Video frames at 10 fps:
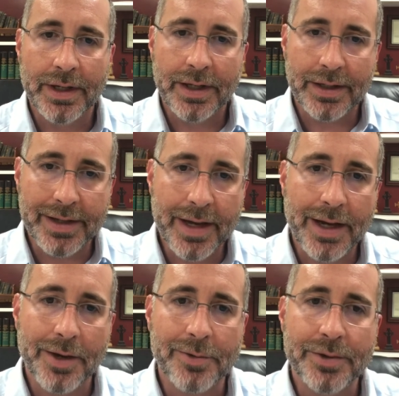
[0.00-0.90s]

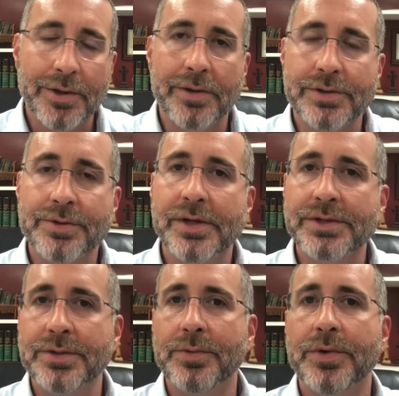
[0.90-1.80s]
now we're
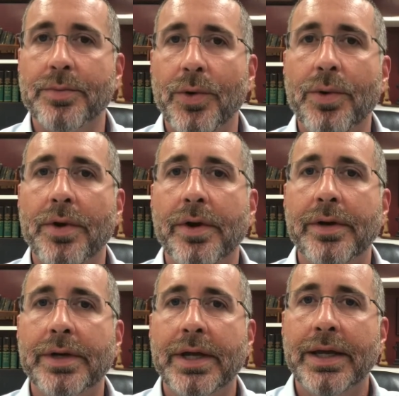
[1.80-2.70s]
entrusted with
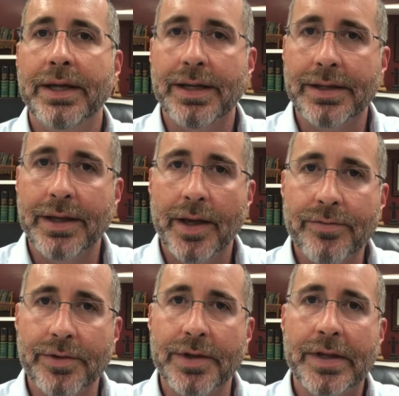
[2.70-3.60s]
more in
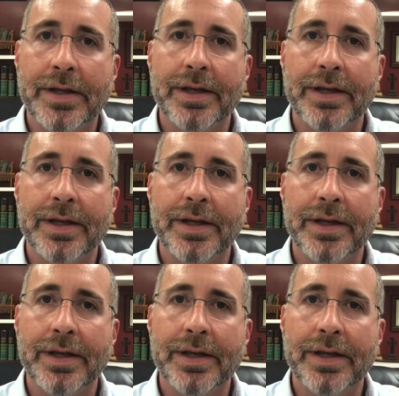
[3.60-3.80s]
heaven.